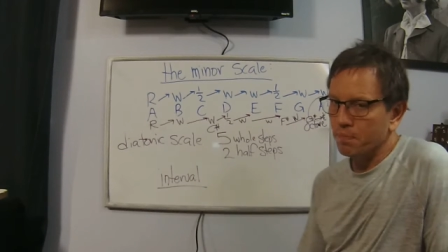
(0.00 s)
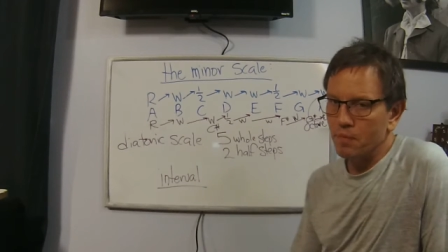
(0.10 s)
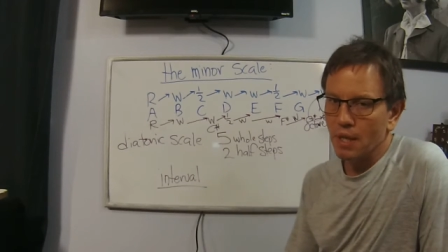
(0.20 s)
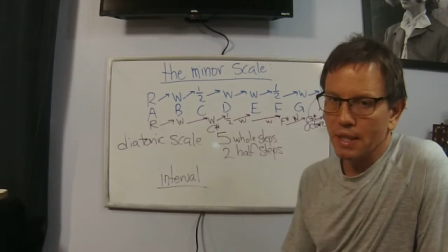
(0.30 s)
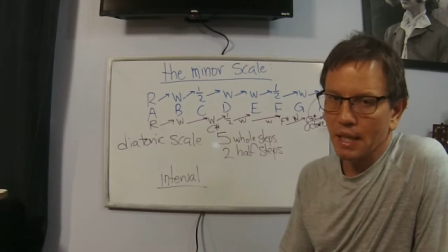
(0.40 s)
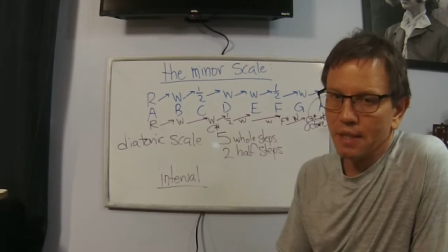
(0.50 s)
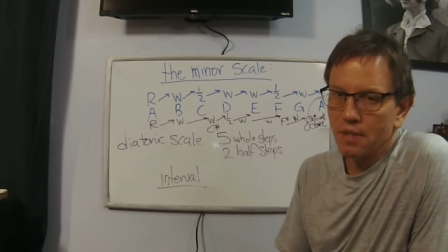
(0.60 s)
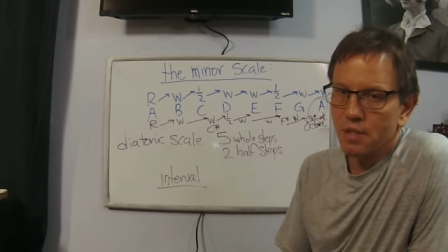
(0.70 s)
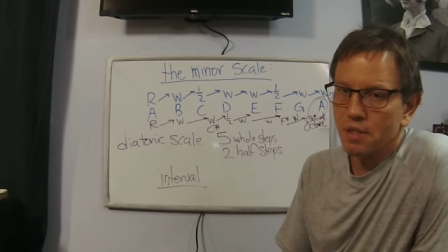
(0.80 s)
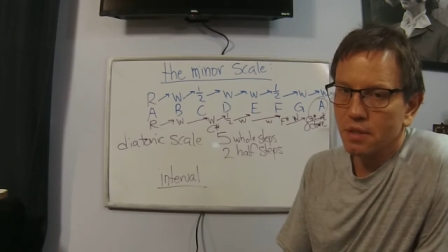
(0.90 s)
again,
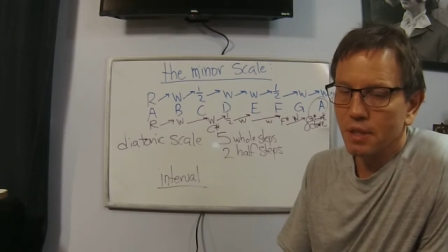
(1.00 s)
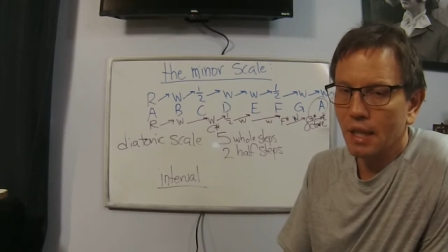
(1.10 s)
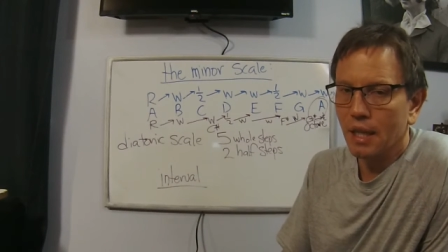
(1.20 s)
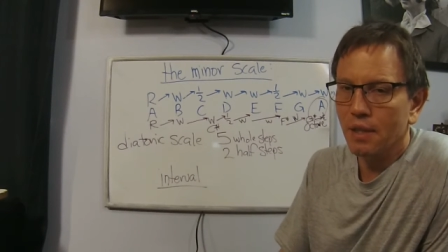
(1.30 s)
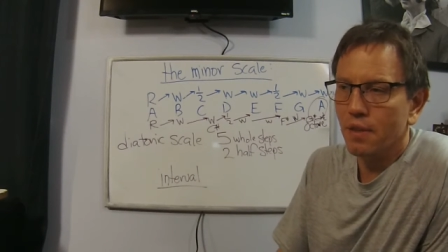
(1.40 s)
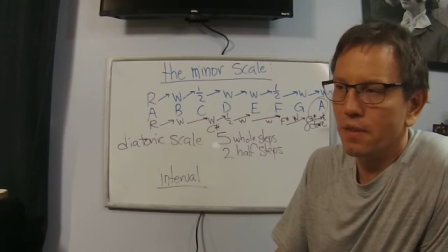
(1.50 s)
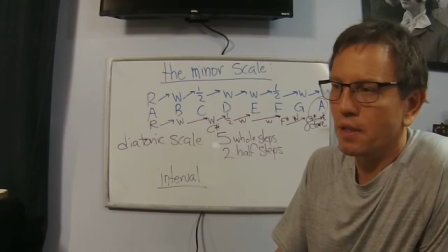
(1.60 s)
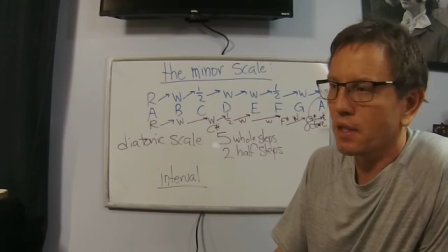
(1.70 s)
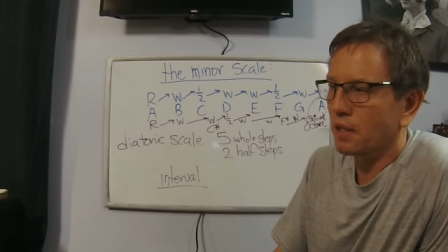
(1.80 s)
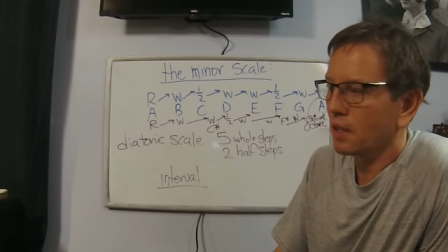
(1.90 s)
this isn't the kind of
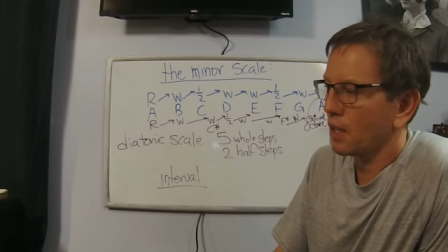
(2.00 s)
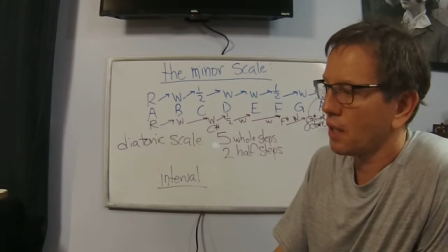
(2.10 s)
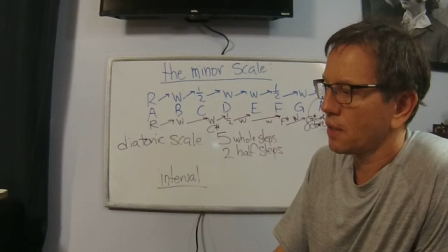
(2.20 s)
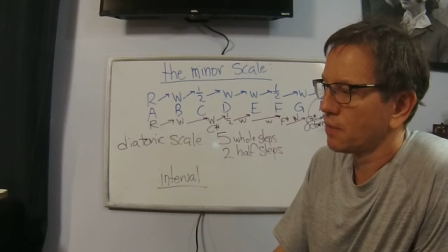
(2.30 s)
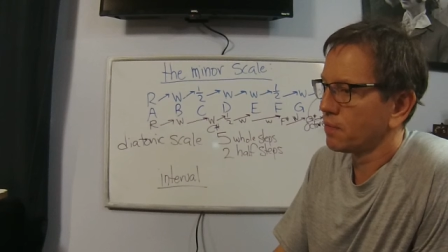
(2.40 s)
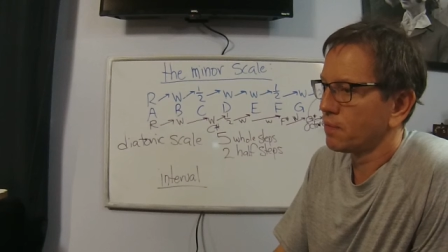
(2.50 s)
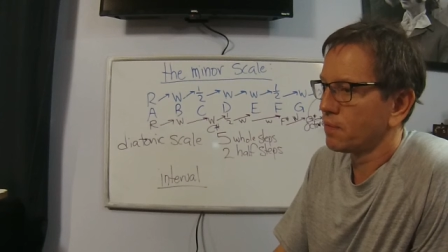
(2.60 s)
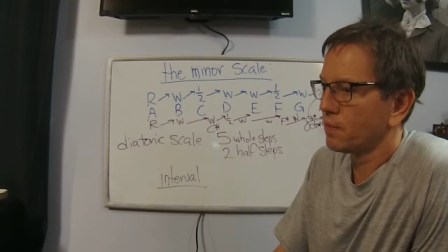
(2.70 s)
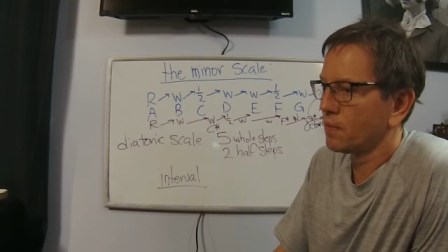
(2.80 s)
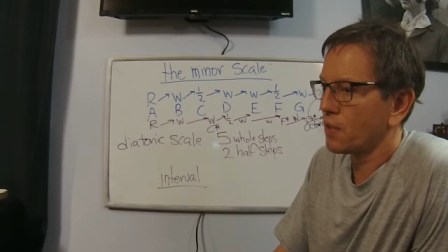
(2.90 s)
thing
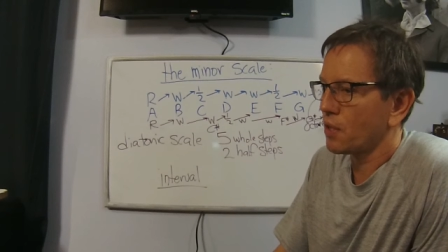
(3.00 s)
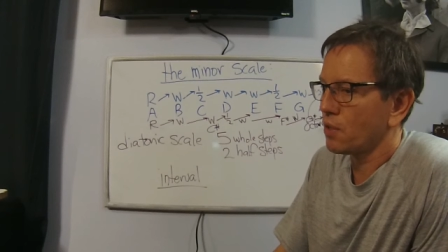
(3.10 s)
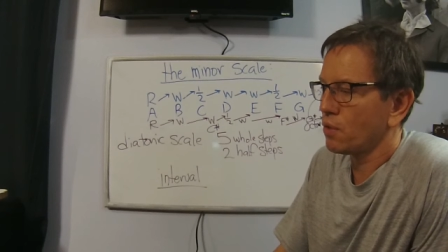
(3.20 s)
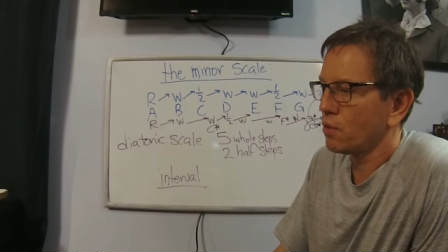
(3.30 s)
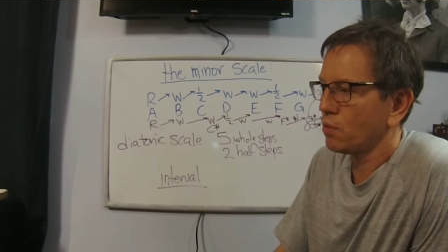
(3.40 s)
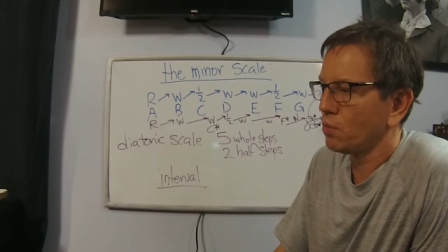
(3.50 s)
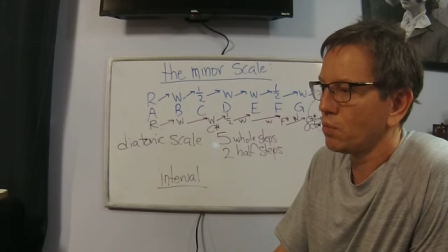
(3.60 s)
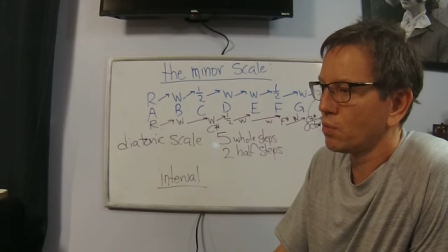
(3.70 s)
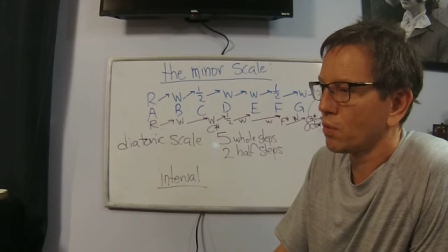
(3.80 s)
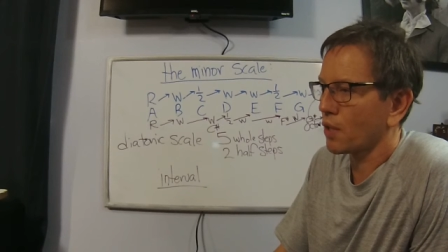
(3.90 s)
that you
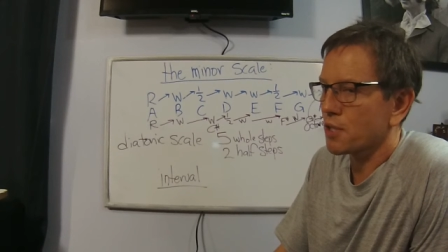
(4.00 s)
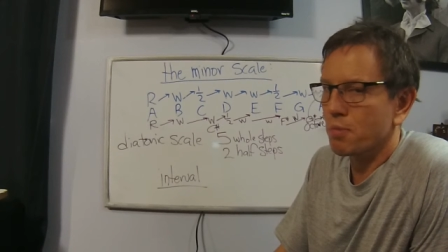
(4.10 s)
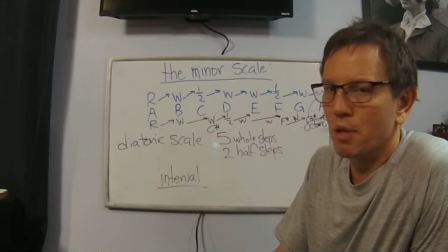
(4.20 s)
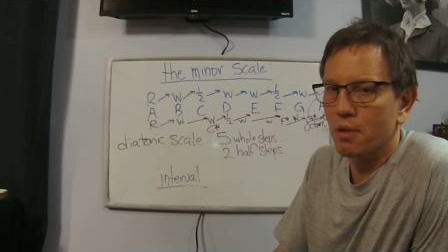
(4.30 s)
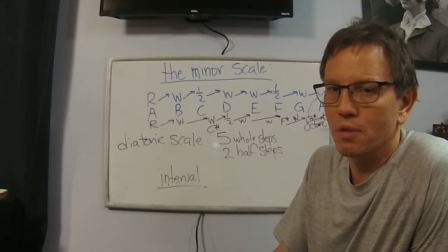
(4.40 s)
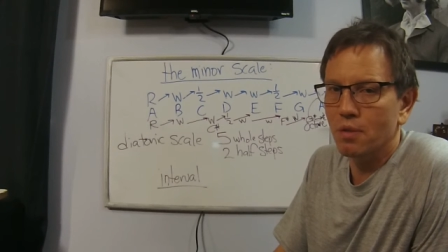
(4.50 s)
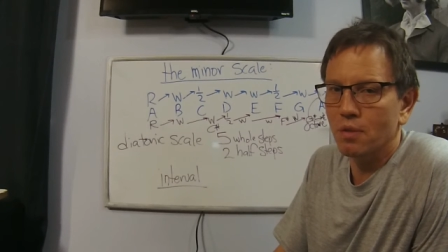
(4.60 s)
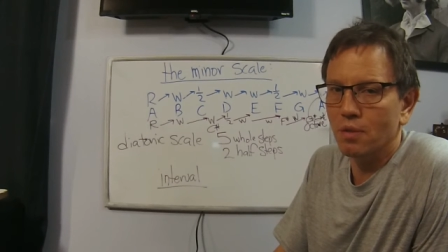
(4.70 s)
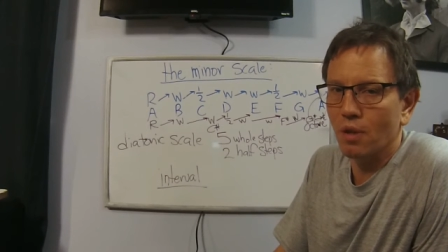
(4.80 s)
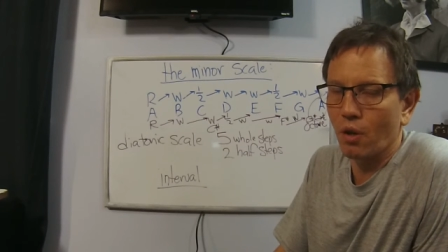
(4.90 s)
want to spend
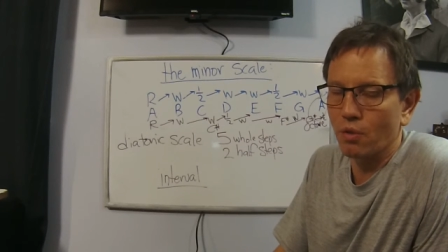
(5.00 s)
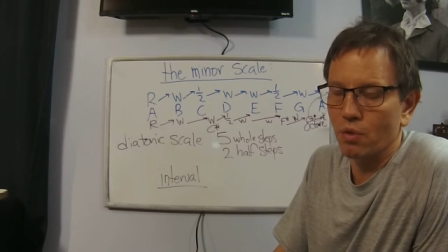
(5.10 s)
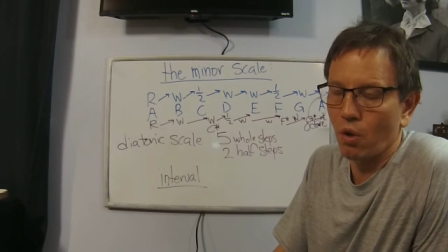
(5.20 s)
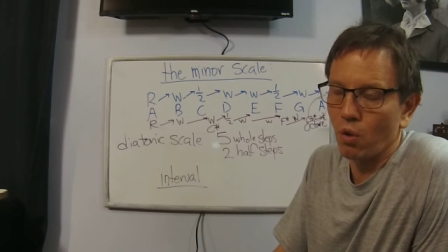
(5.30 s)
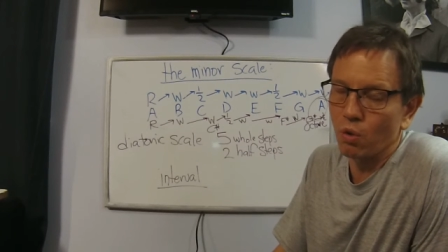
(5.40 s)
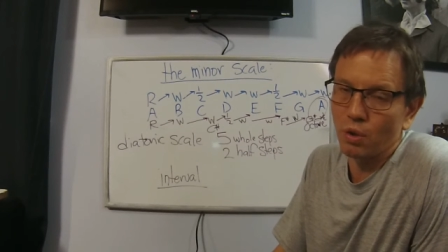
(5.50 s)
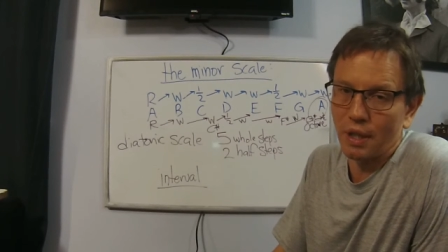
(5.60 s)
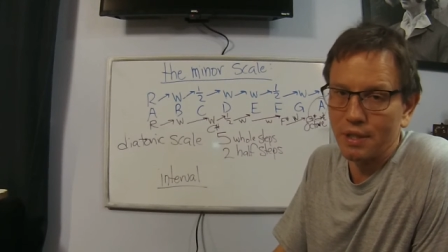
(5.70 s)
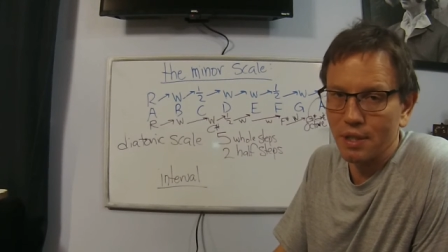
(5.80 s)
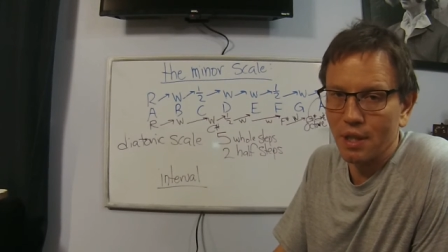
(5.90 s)
a whole lot
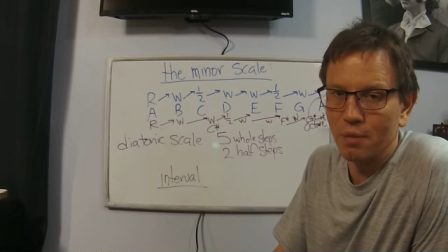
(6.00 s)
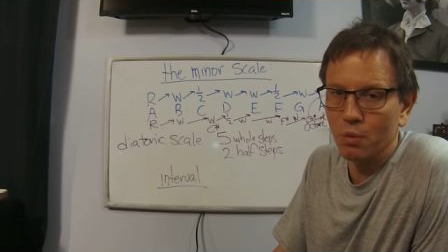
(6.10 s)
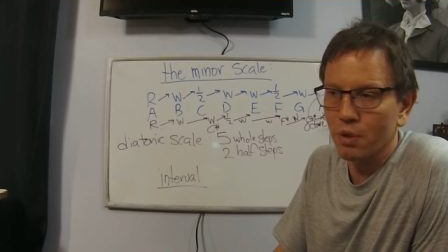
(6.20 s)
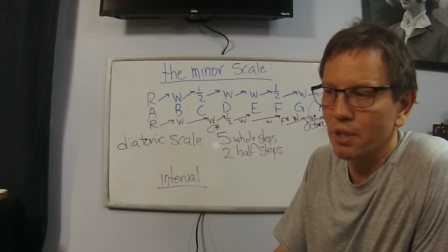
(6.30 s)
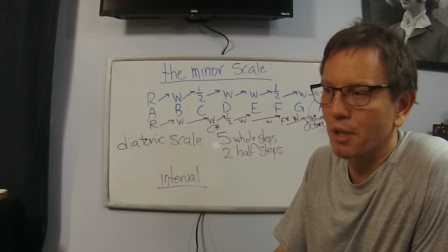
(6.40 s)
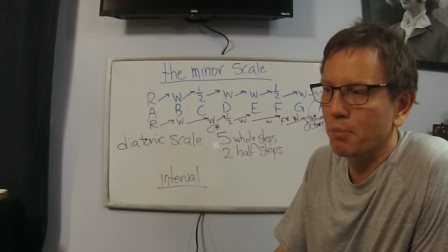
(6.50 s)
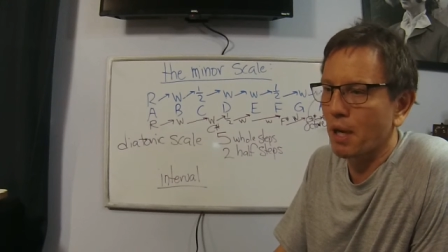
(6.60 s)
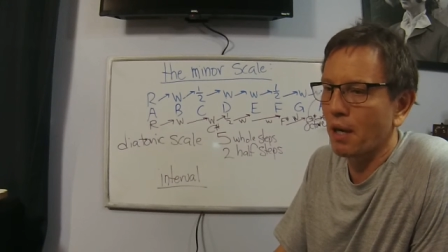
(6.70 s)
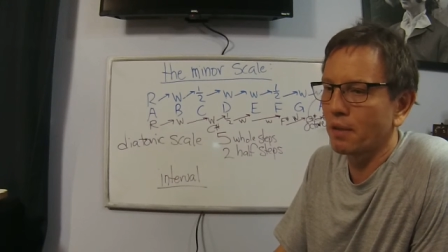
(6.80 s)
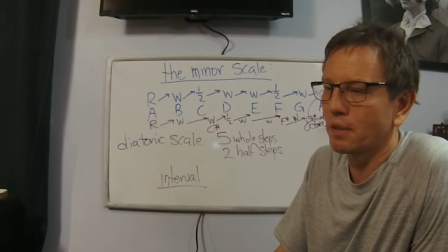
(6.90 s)
of time worrying
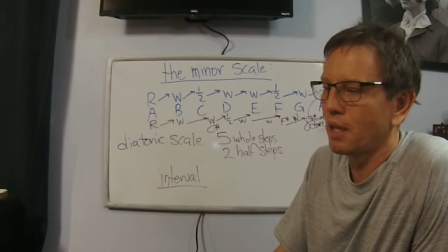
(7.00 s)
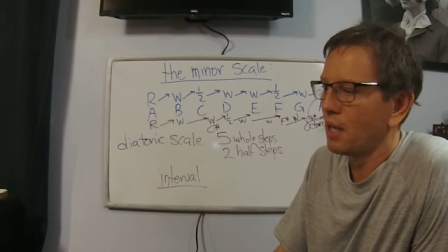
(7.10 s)
about,